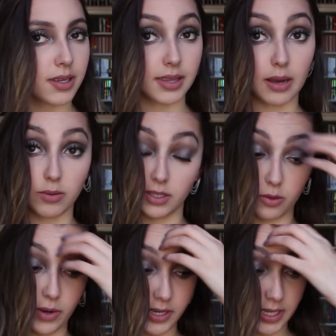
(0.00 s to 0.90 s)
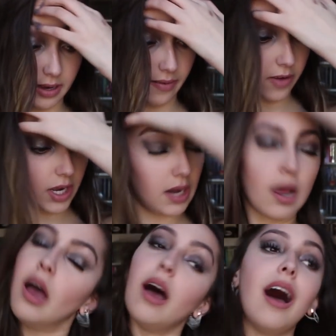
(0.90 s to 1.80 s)
That was the weirdest thing I've ever done.
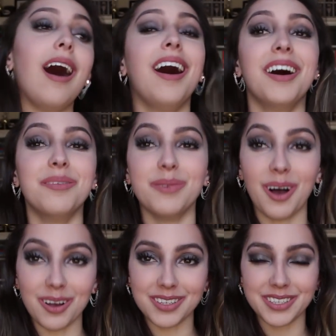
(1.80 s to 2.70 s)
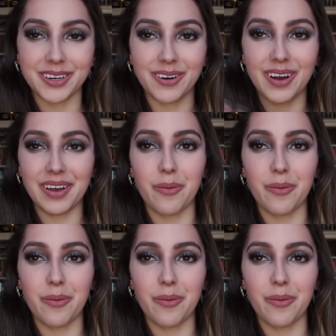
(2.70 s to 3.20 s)
Um, also,